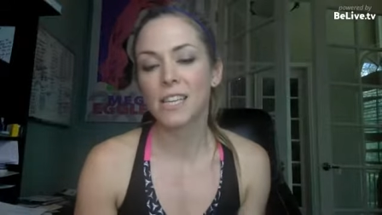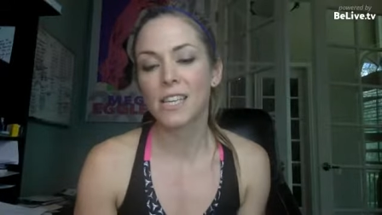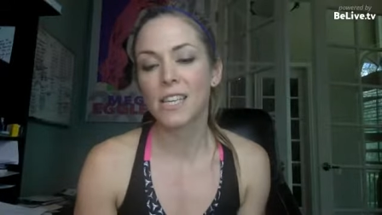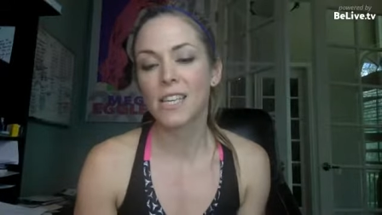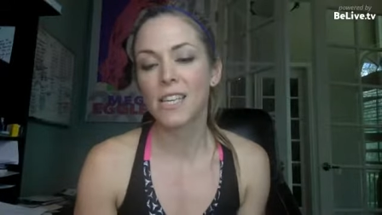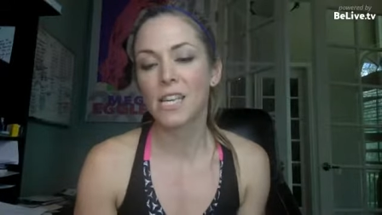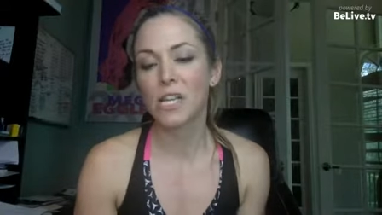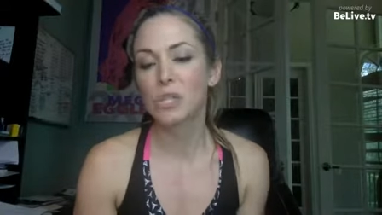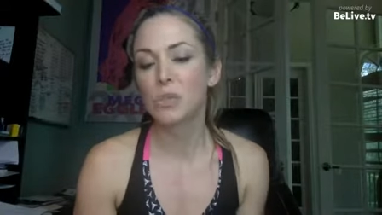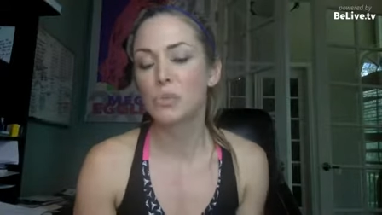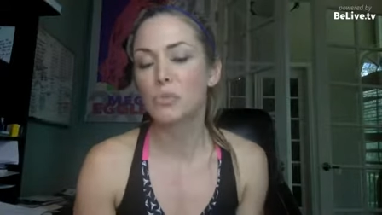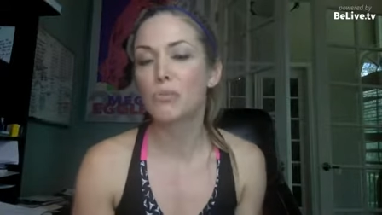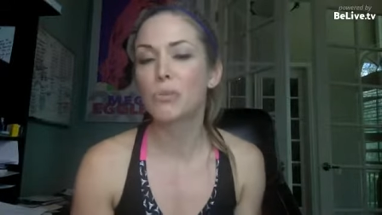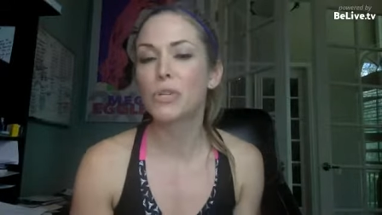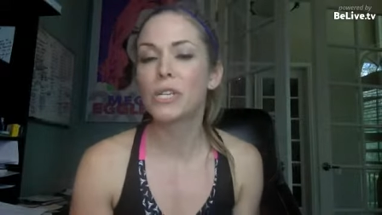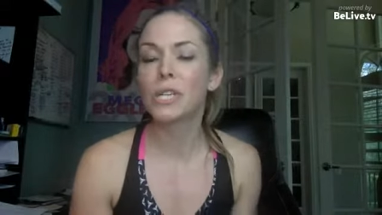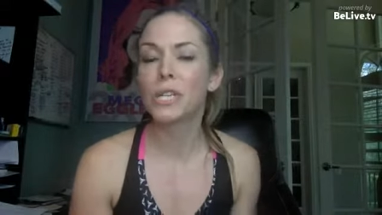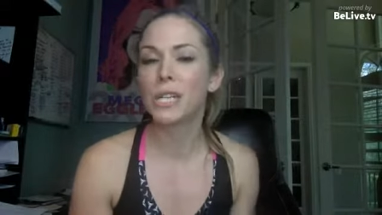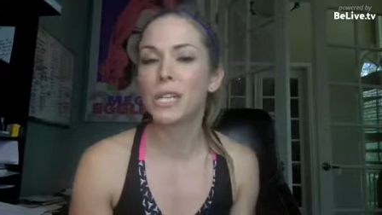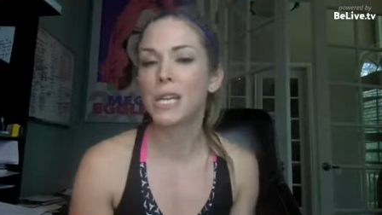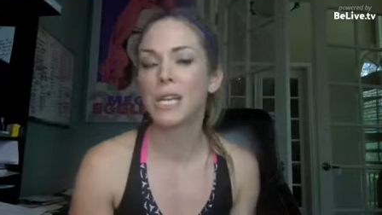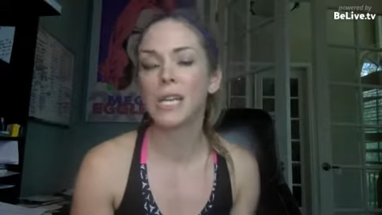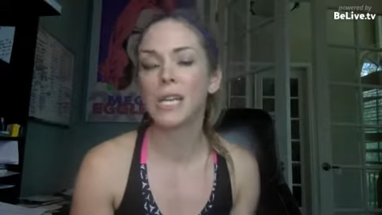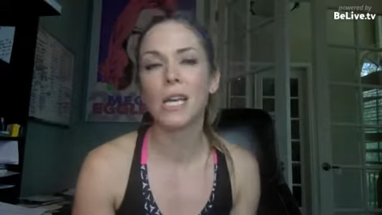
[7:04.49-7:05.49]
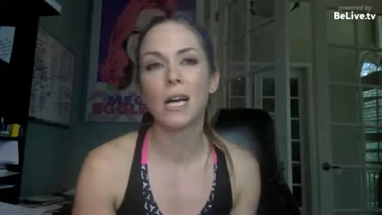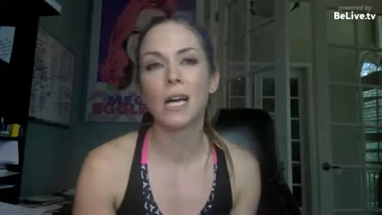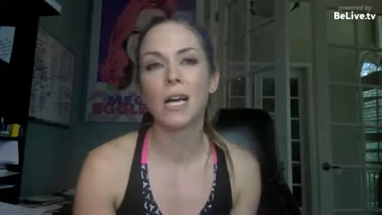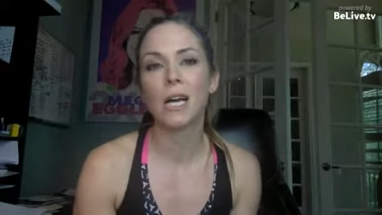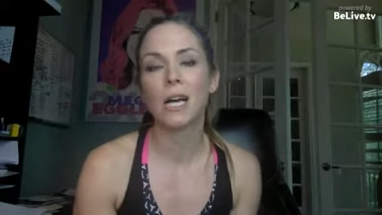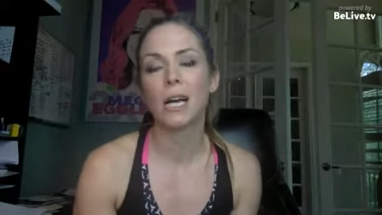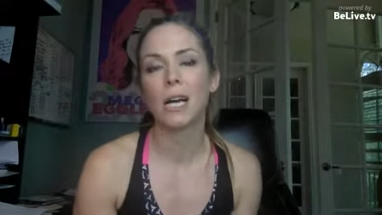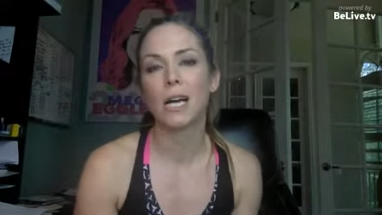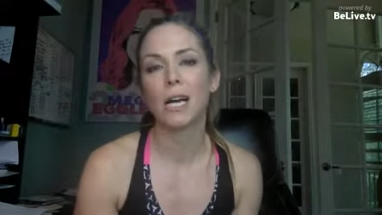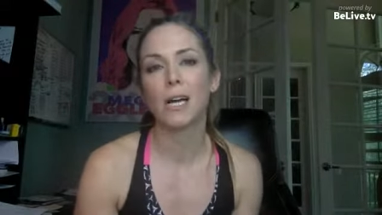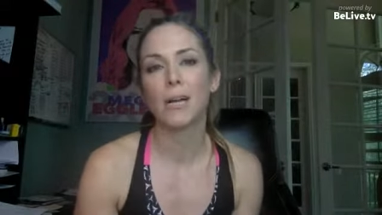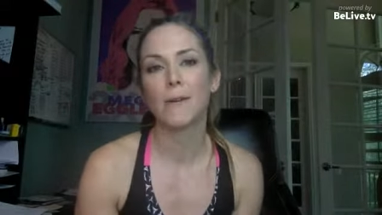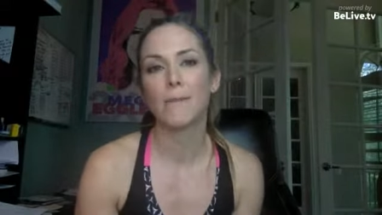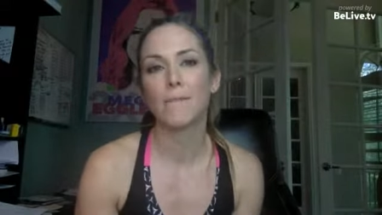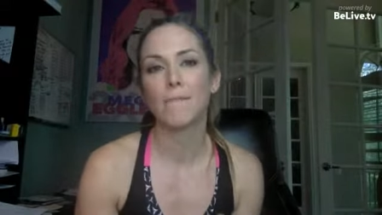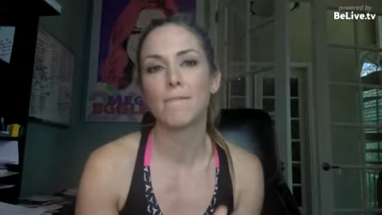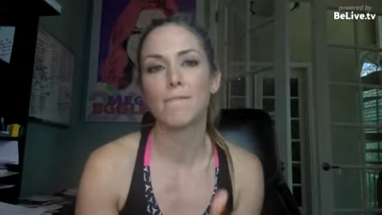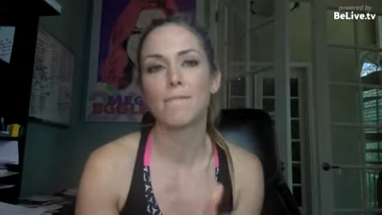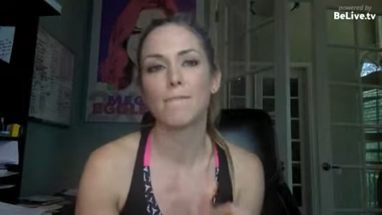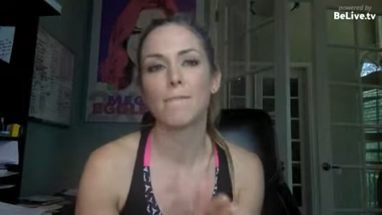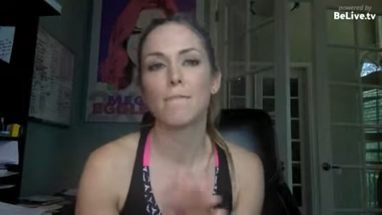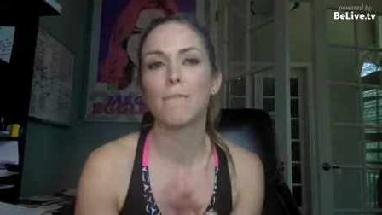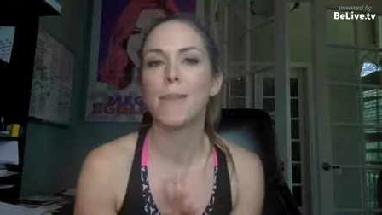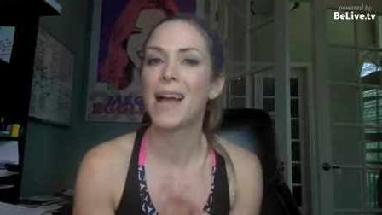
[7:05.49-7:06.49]
it is really
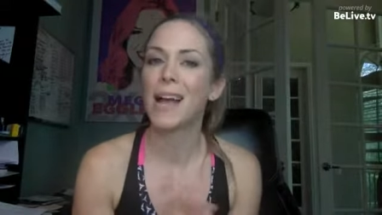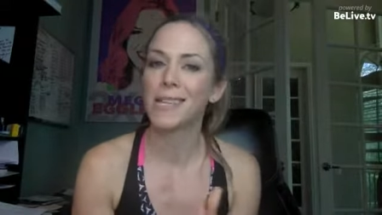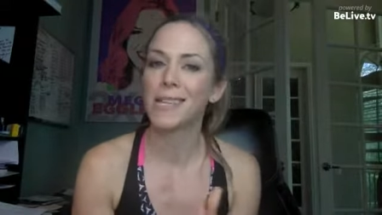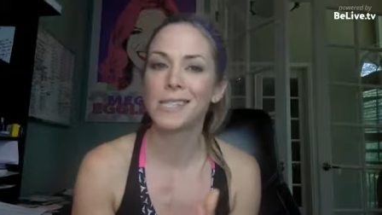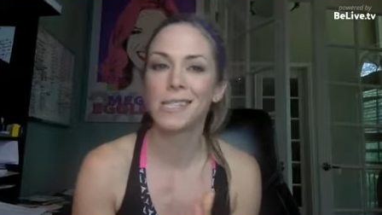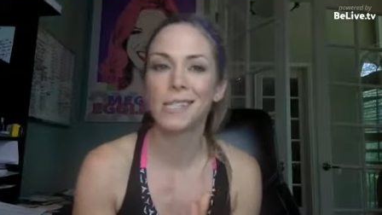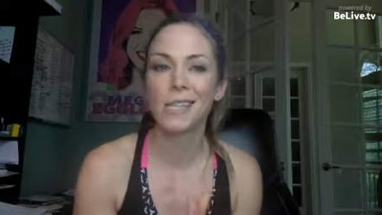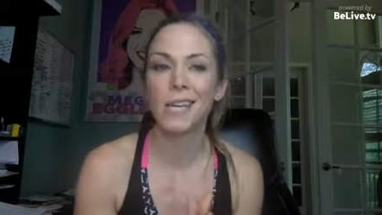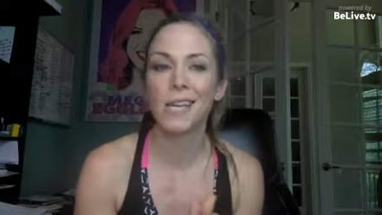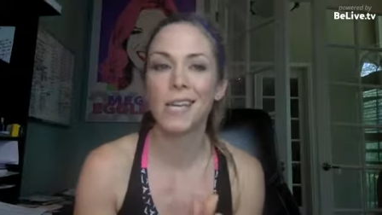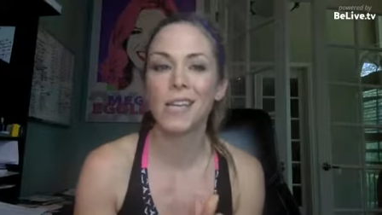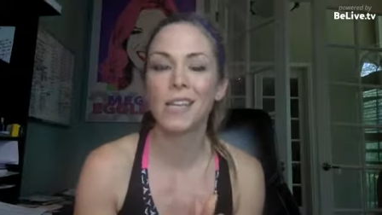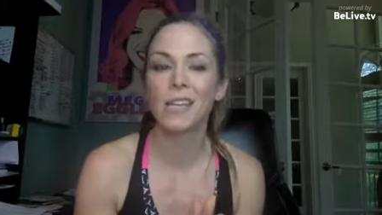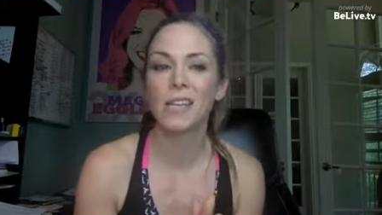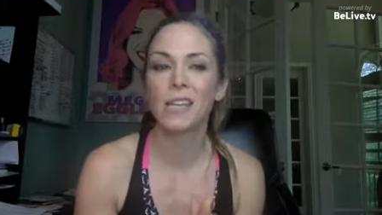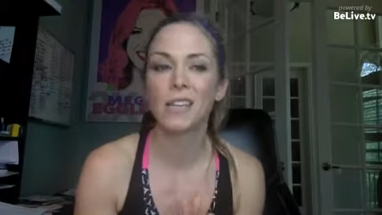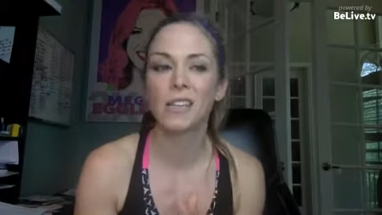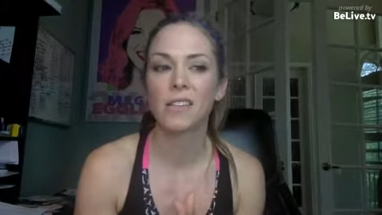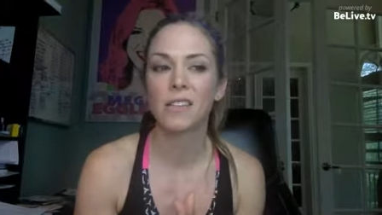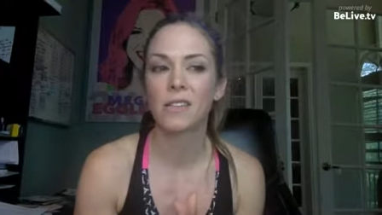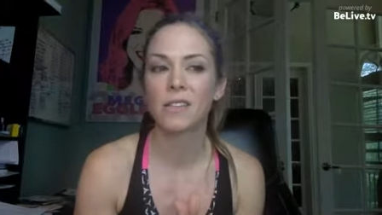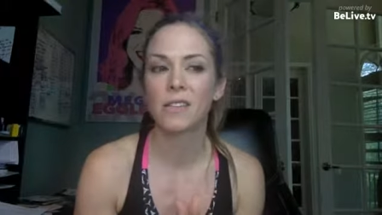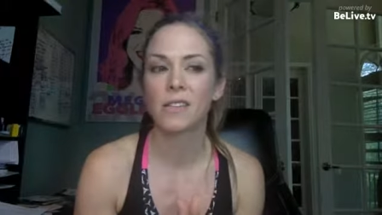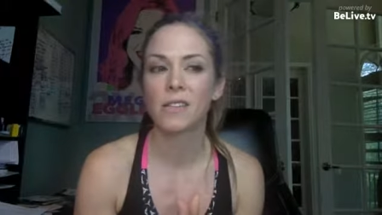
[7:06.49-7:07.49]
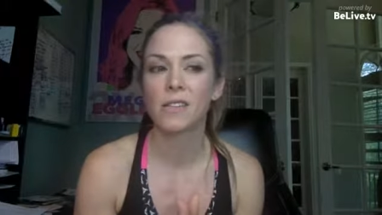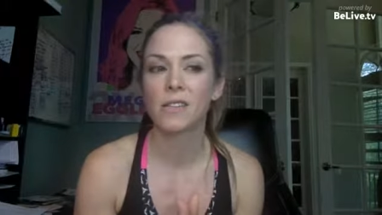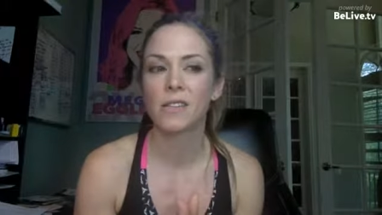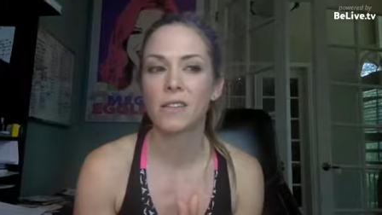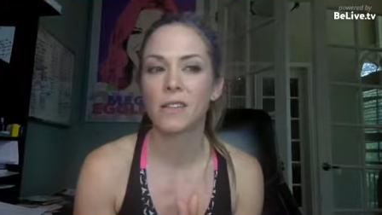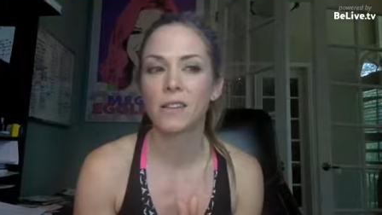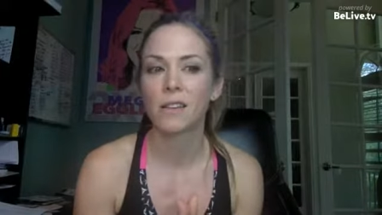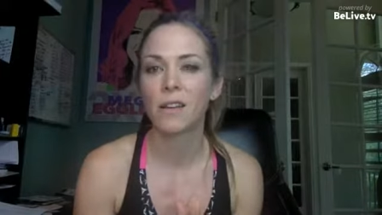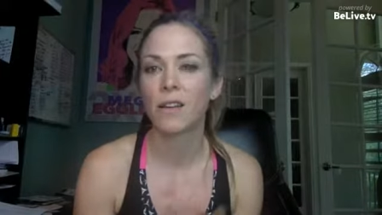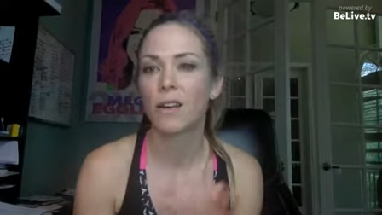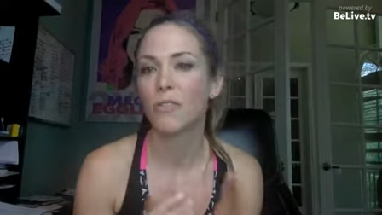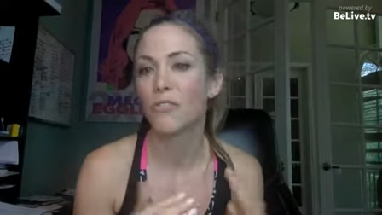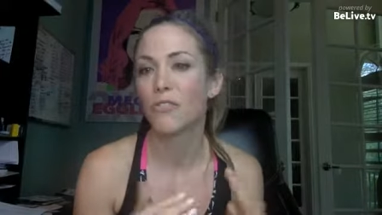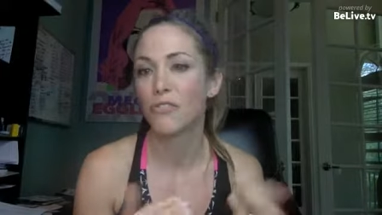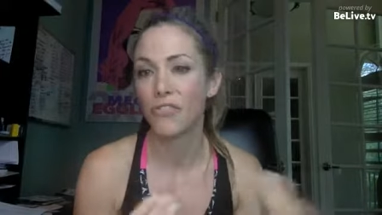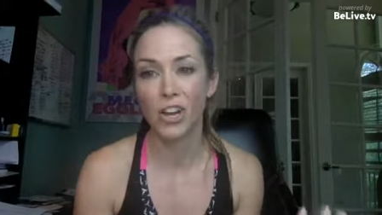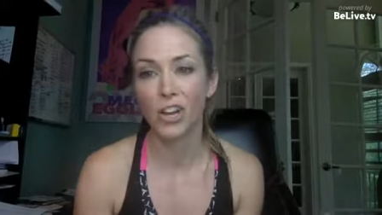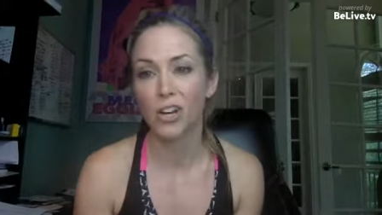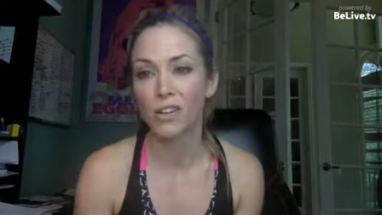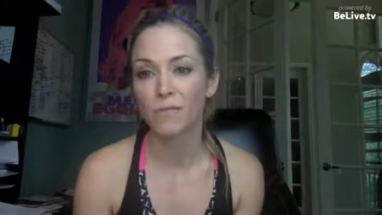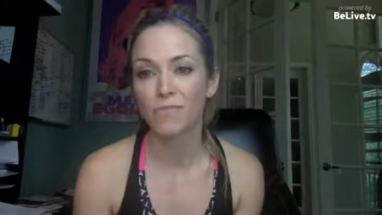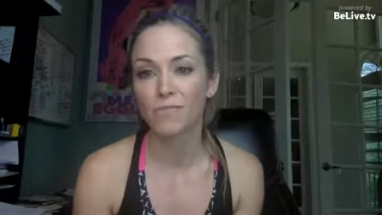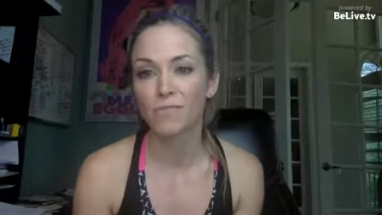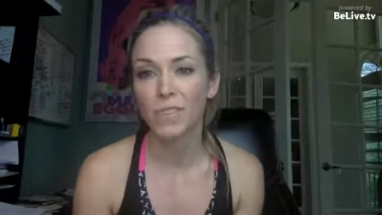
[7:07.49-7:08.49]
um, masking a
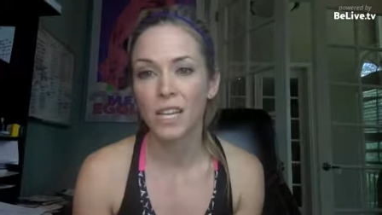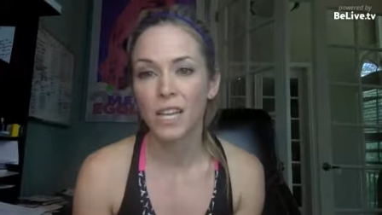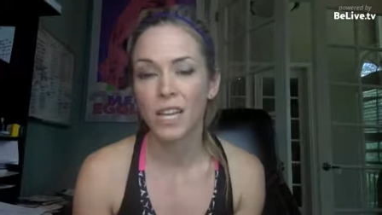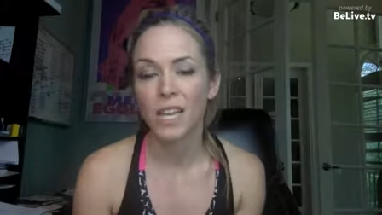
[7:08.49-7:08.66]
fear.